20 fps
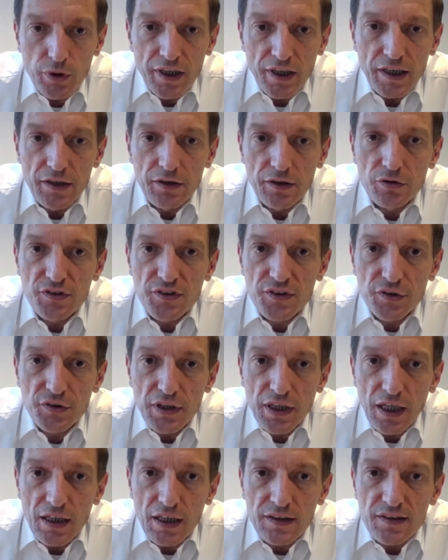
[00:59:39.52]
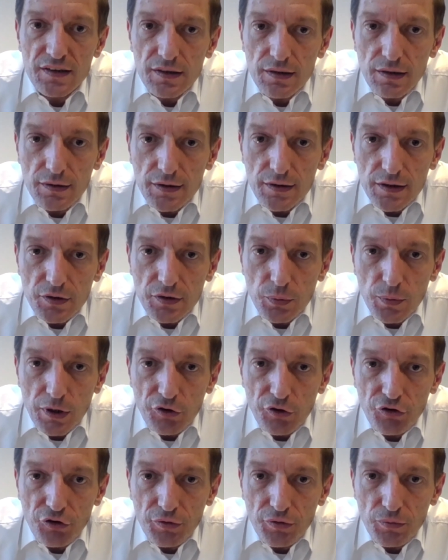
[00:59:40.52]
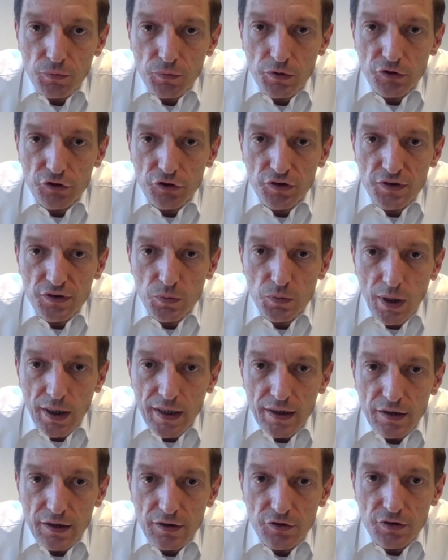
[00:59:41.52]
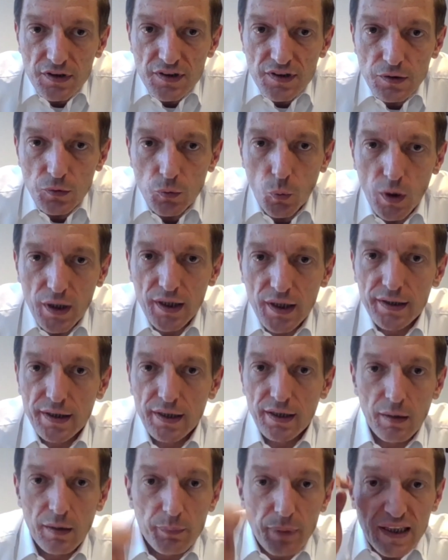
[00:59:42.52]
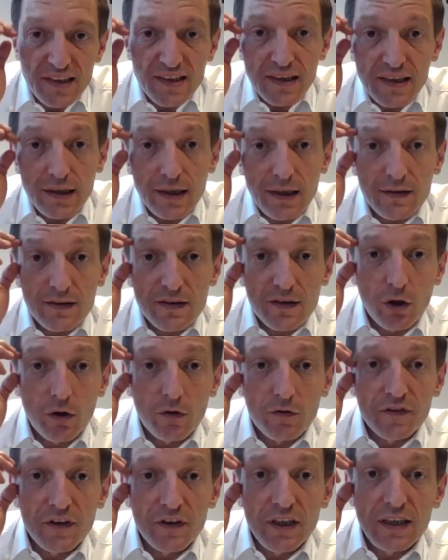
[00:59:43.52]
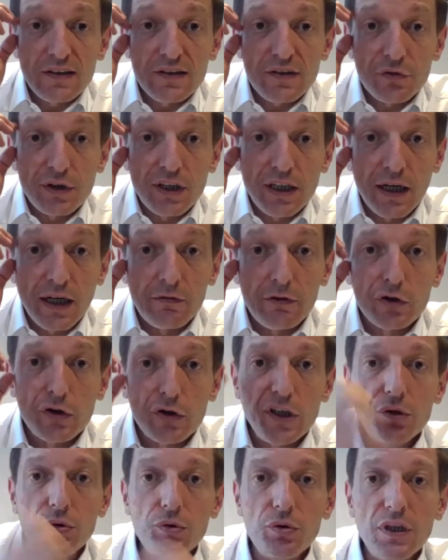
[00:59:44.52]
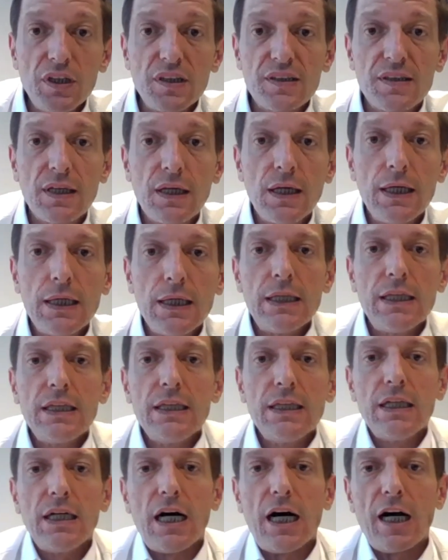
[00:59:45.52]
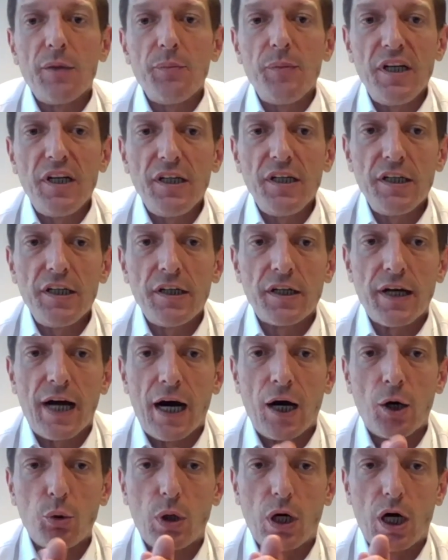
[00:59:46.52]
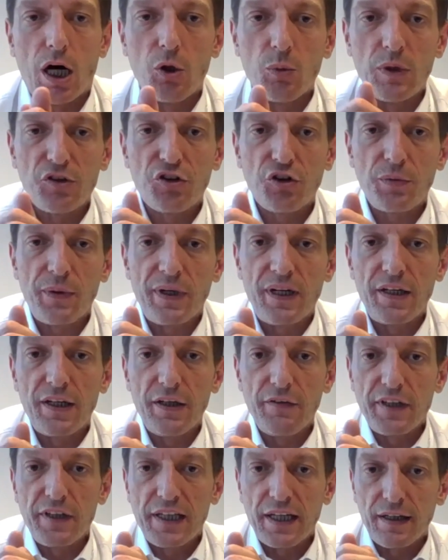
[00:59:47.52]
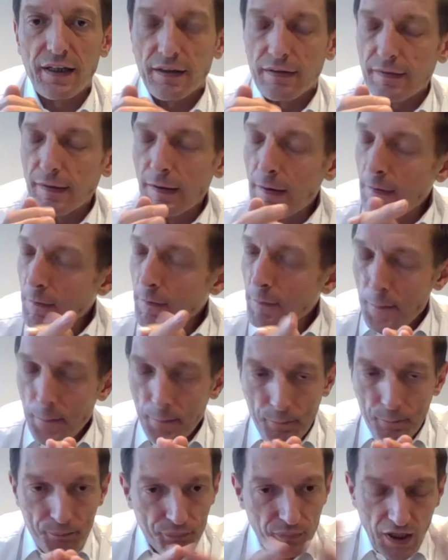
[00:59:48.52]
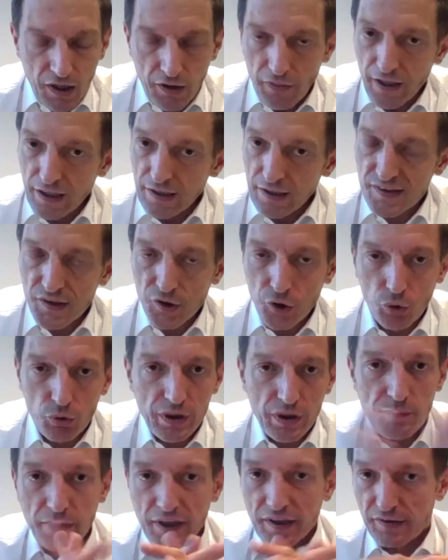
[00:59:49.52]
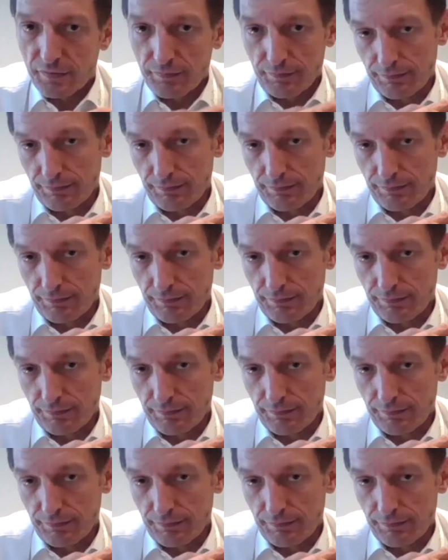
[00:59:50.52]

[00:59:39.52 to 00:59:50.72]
Industry asked a question, which is quite interesting. What are the capacities of these recovery units? I mean, in an hour, how much quantity we can get? There is no limit.